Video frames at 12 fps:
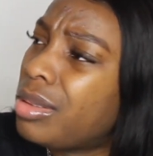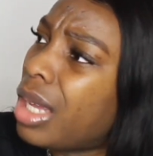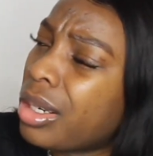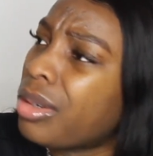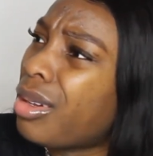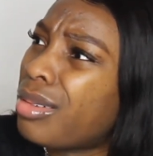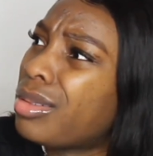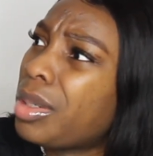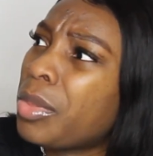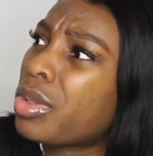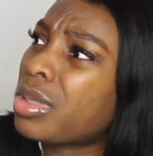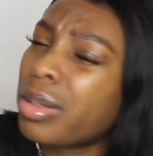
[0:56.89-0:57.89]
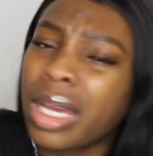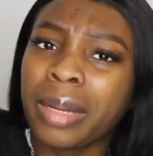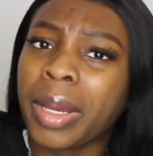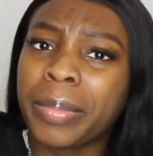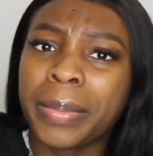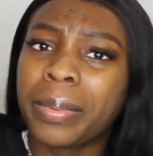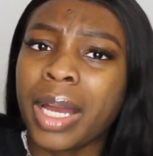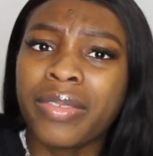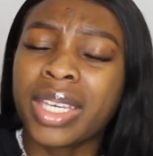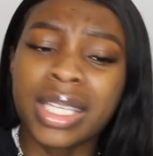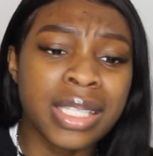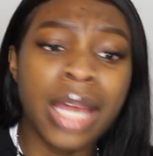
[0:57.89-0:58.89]
I don't know, let me not start lying about people
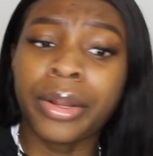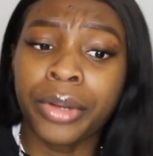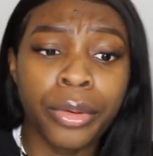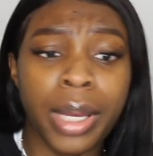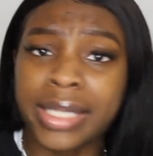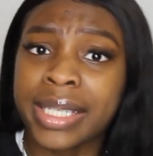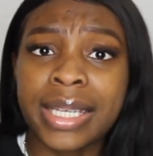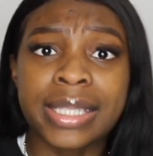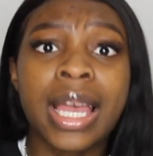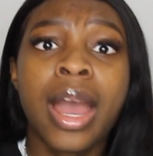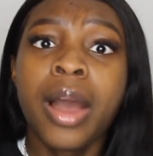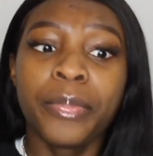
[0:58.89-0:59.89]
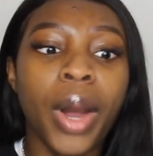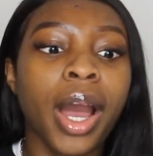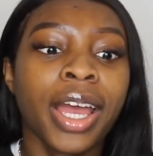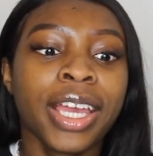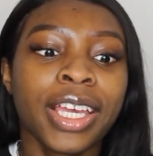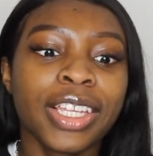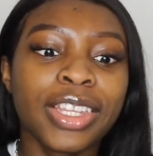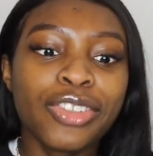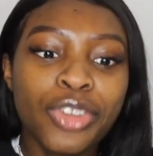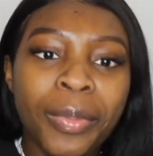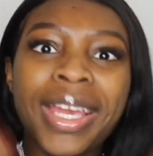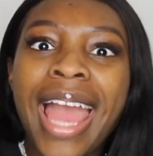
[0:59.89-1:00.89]
having kids. I don't know who has kids, but
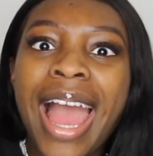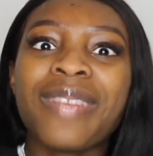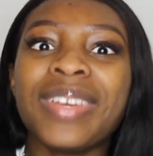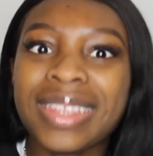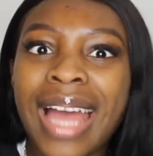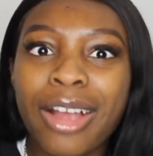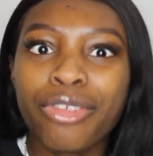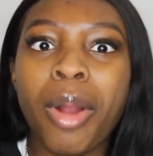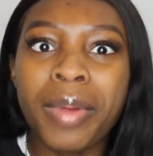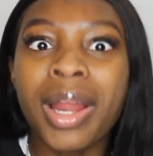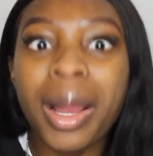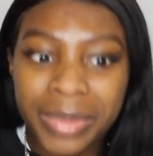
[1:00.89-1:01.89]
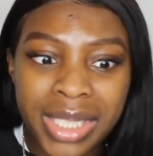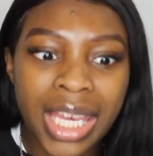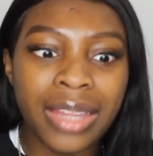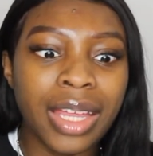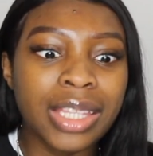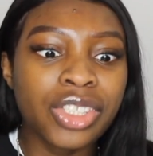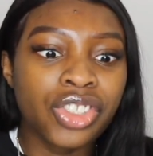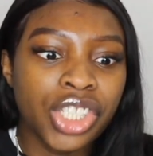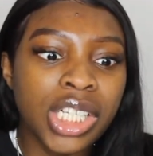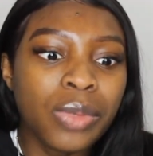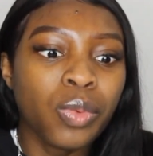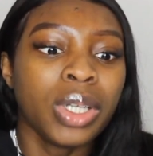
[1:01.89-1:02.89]
you know what I mean, having that growing up together,
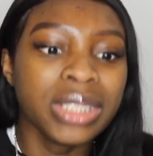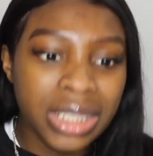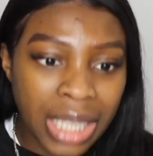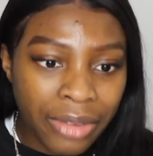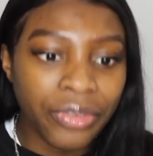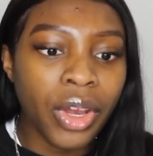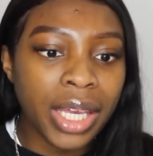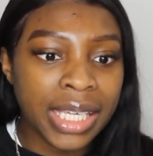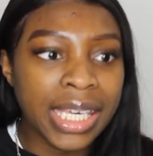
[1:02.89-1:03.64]
she wanted that for her